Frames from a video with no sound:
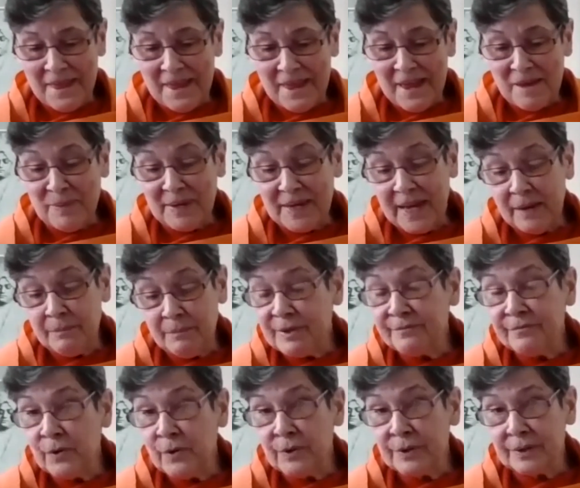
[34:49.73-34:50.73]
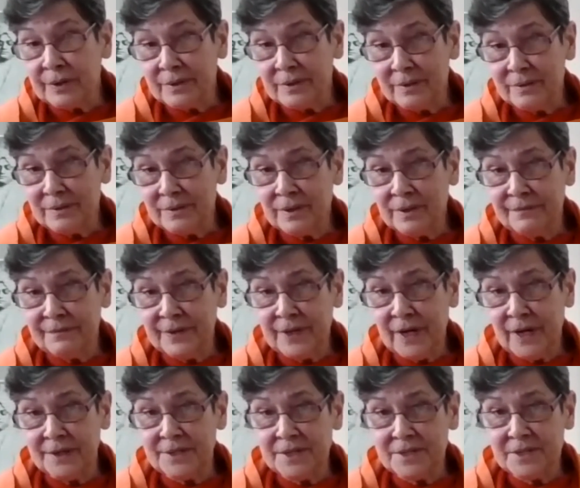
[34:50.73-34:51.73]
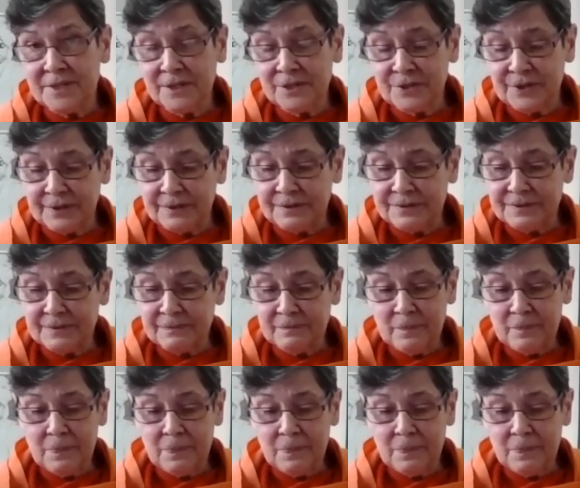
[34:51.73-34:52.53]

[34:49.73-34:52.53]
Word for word: and became devoted to the Vedanta teachings.